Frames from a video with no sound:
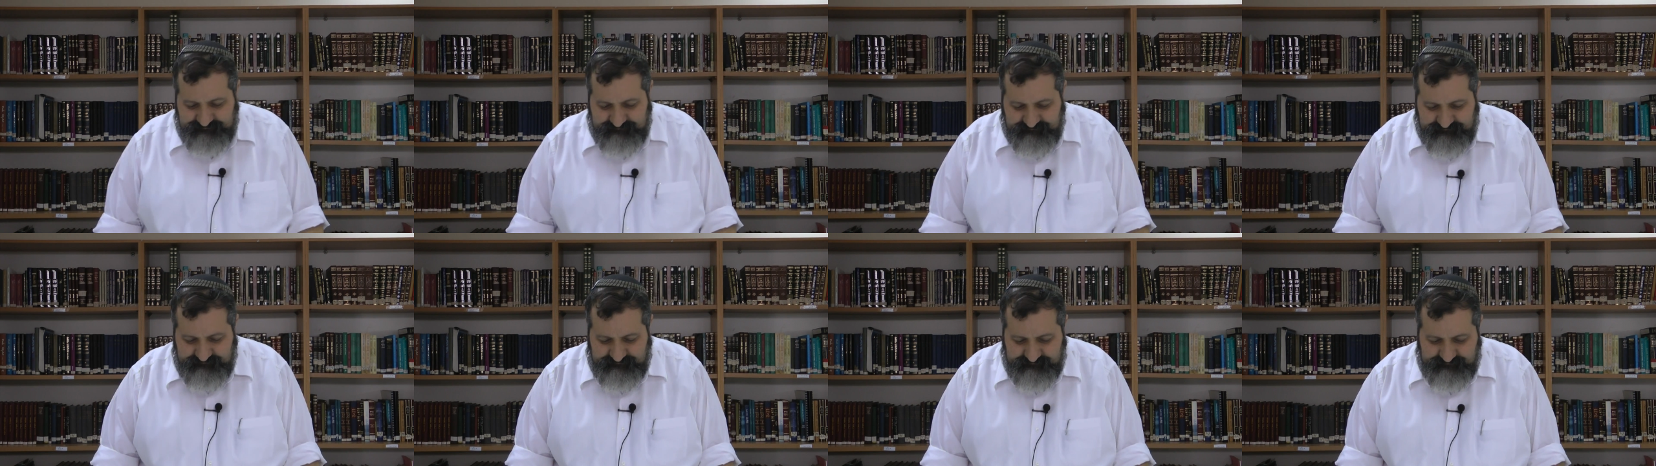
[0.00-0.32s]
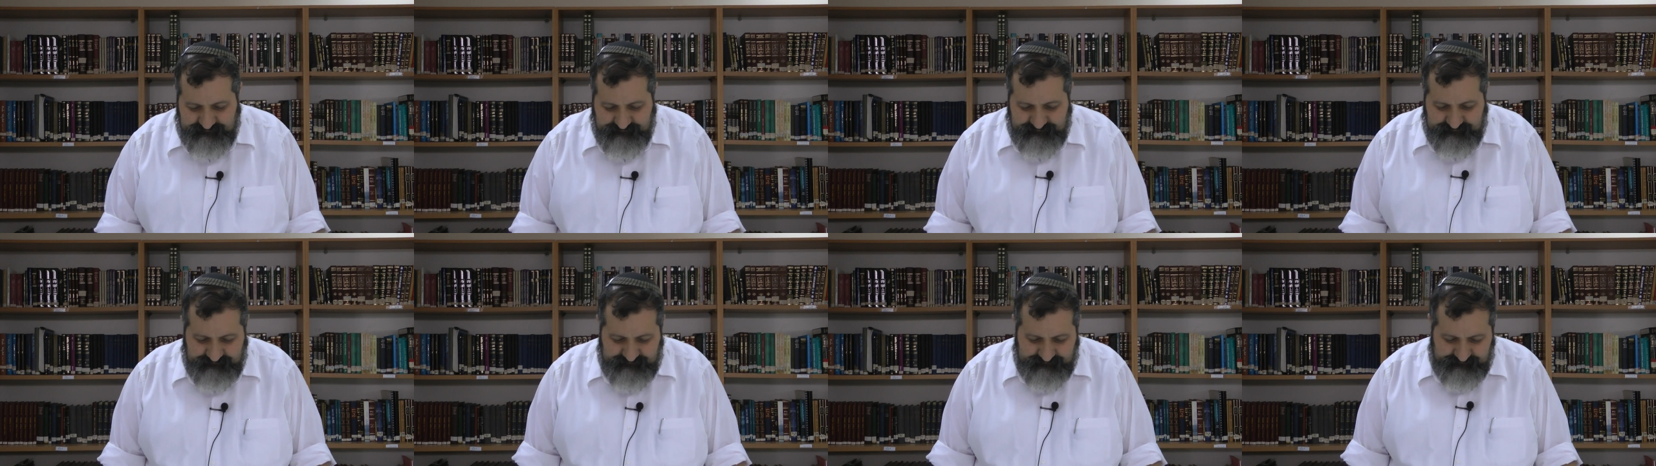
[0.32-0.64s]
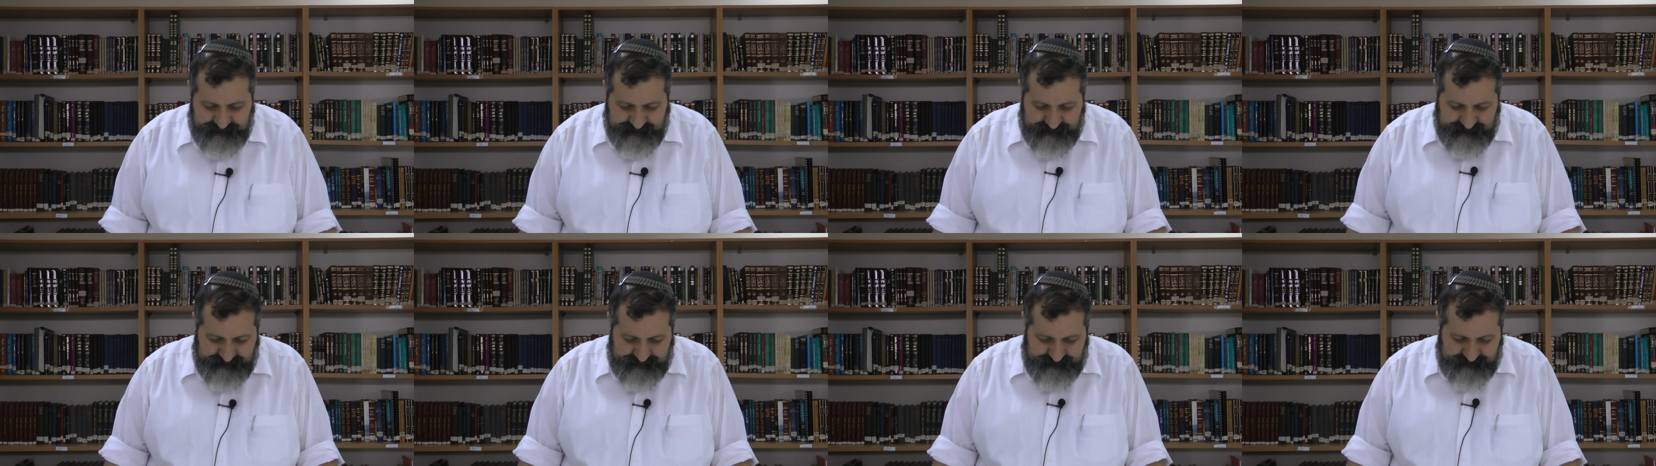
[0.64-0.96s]

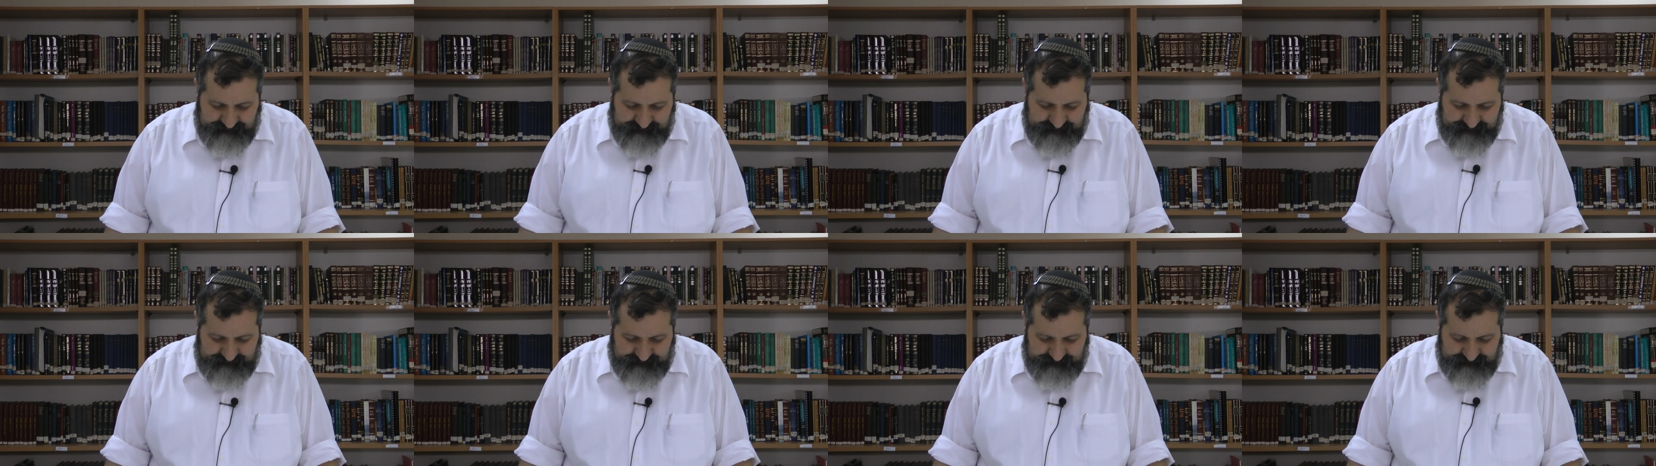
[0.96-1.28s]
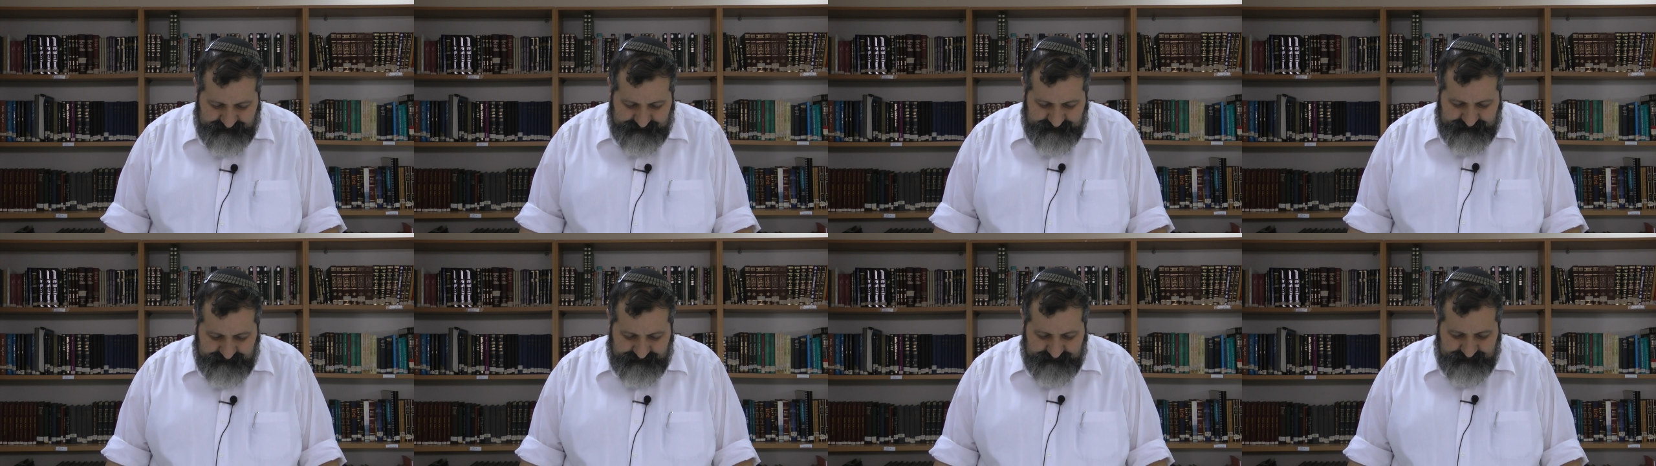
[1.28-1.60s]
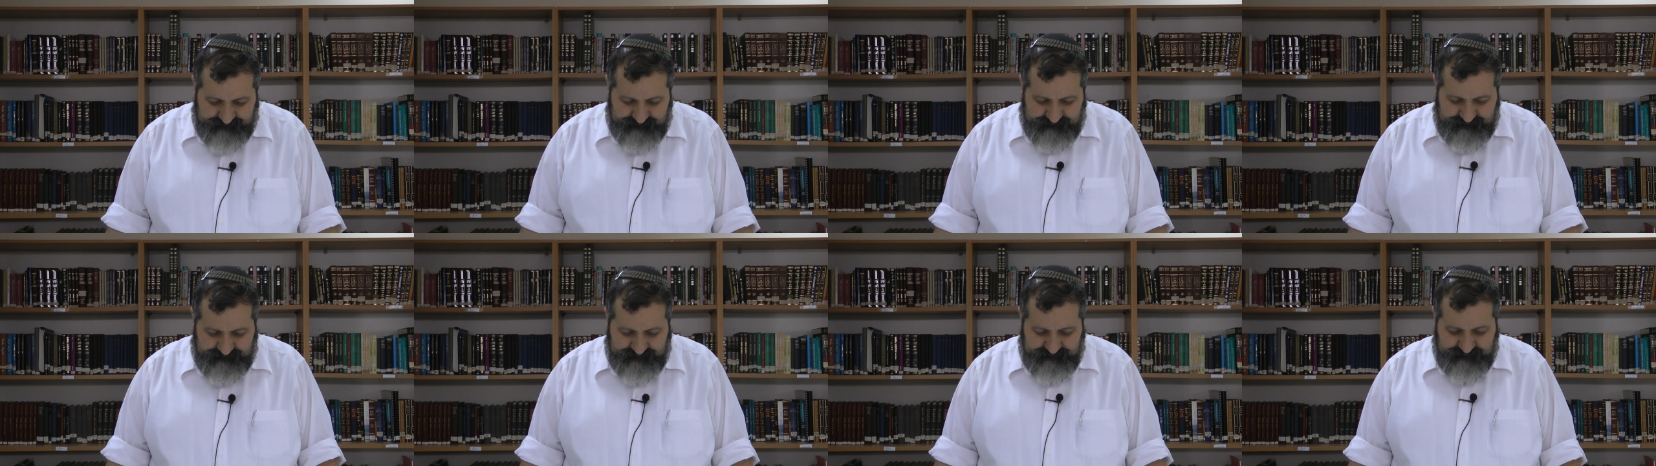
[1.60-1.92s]

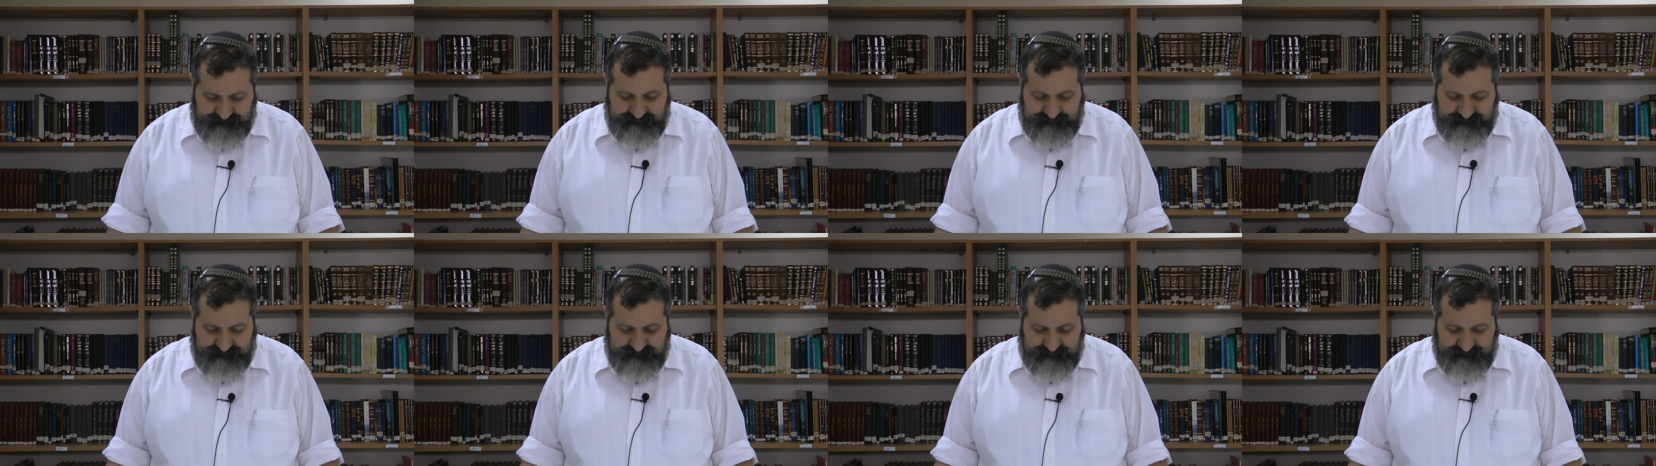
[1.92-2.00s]
Nobody speaks.